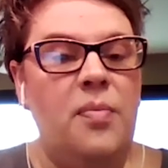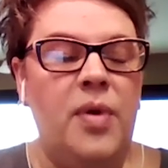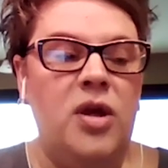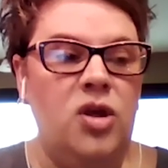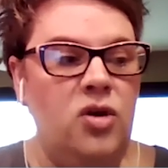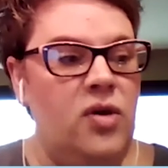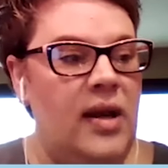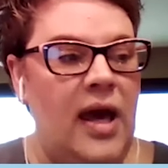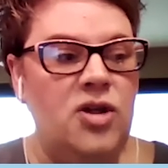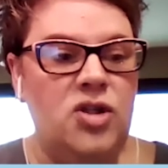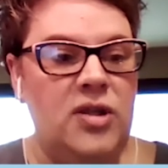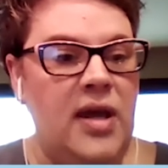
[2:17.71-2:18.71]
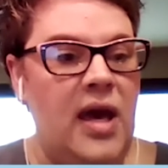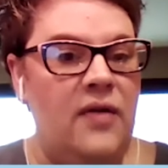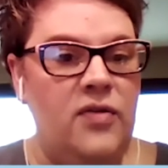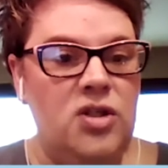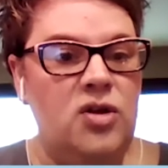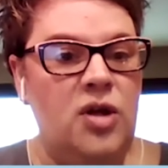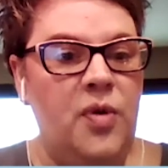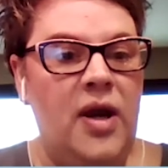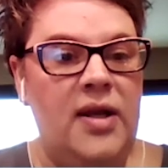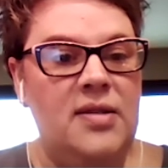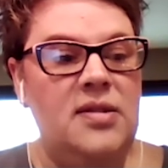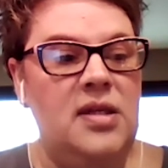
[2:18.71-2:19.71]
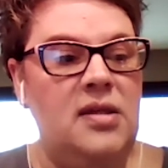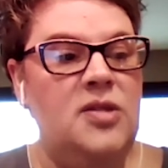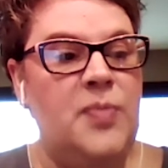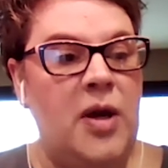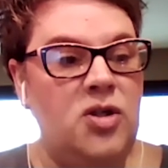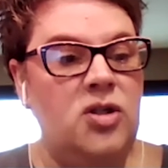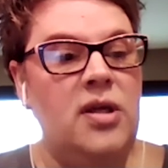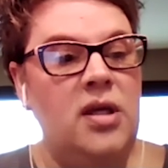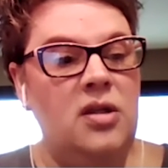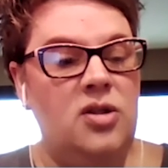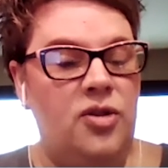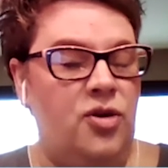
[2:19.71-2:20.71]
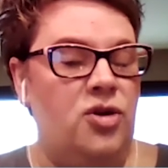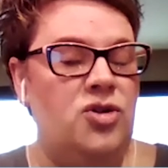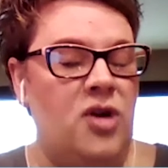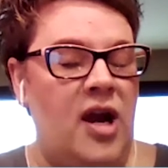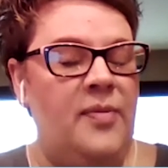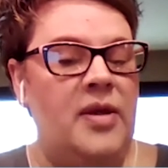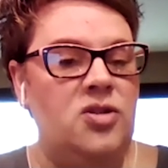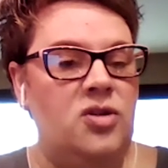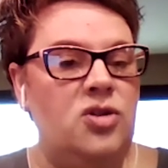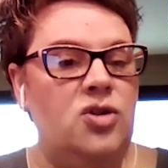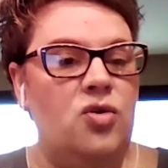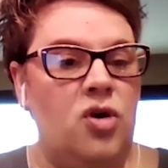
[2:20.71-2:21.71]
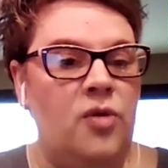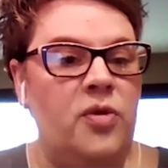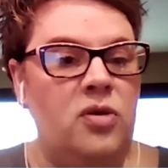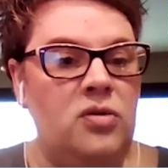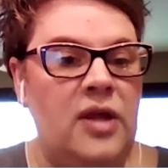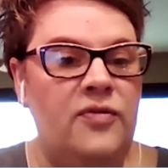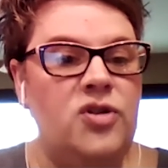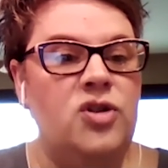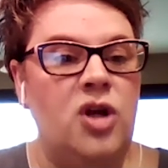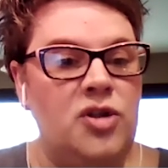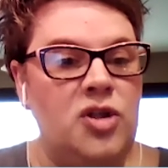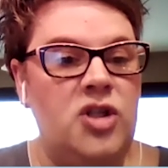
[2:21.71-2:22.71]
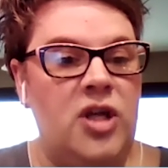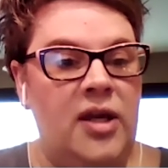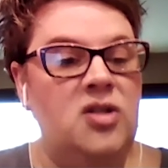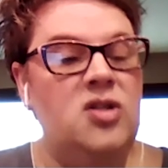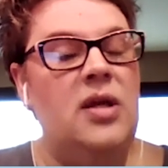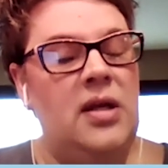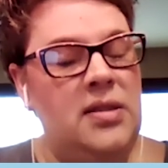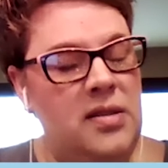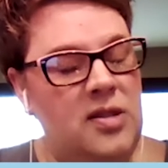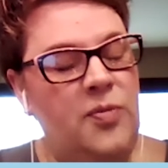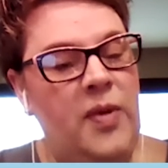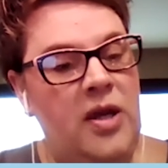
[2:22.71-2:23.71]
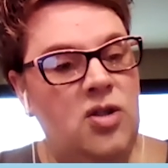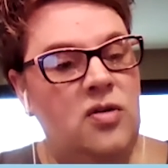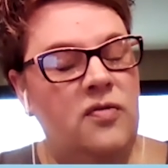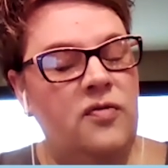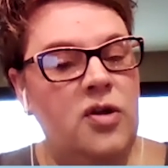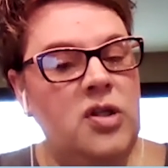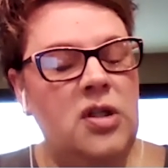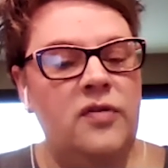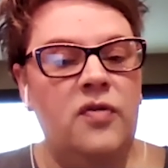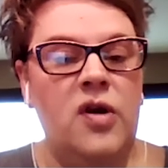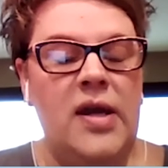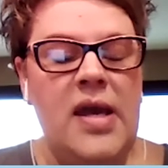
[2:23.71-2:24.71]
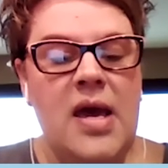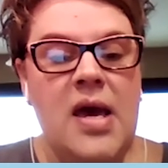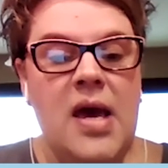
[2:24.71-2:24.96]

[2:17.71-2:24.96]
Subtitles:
But you can actually have it during pregnancy, especially 3rd trimester, as your hormone levels start to change in anticipation for delivery.